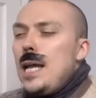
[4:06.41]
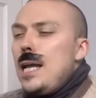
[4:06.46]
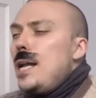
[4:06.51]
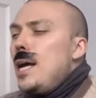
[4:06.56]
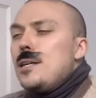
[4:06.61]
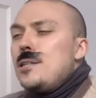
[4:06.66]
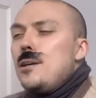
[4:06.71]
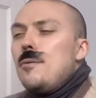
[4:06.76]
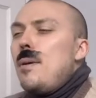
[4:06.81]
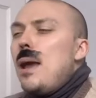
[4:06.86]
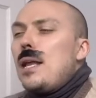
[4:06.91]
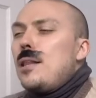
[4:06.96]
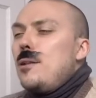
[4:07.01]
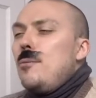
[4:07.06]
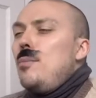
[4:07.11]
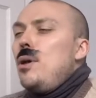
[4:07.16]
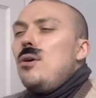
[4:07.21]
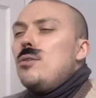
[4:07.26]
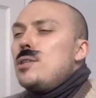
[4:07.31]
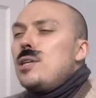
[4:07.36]
He doesn't make
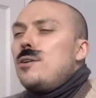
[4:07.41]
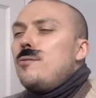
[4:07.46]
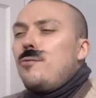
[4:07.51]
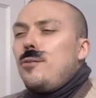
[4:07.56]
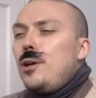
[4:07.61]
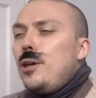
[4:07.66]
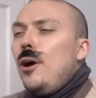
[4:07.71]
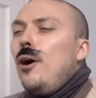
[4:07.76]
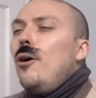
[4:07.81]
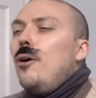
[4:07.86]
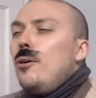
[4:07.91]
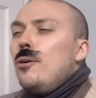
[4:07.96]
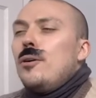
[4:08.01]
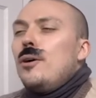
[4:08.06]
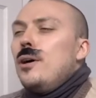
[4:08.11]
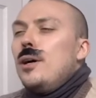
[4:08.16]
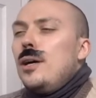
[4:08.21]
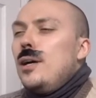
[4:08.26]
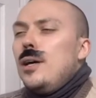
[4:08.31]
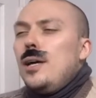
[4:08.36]
the music for you.